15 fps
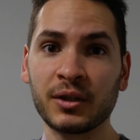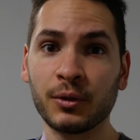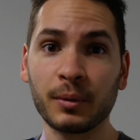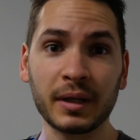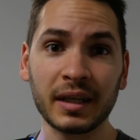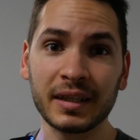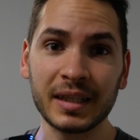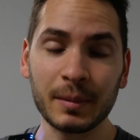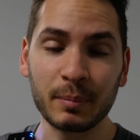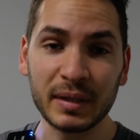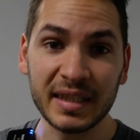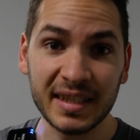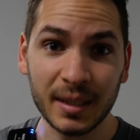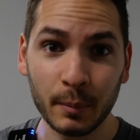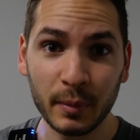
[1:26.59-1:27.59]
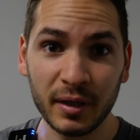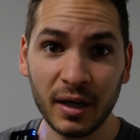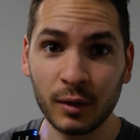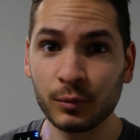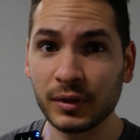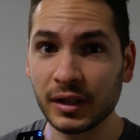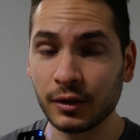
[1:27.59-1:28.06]
You can keep it
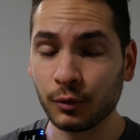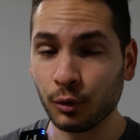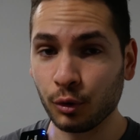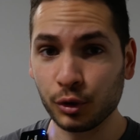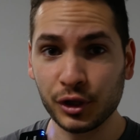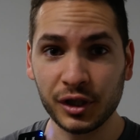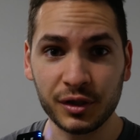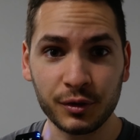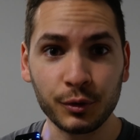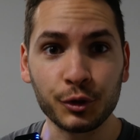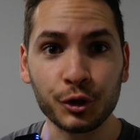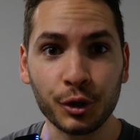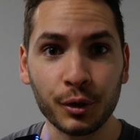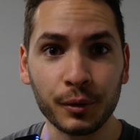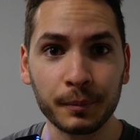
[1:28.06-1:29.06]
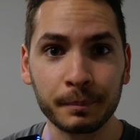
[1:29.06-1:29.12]
semi-rounded or just neutral.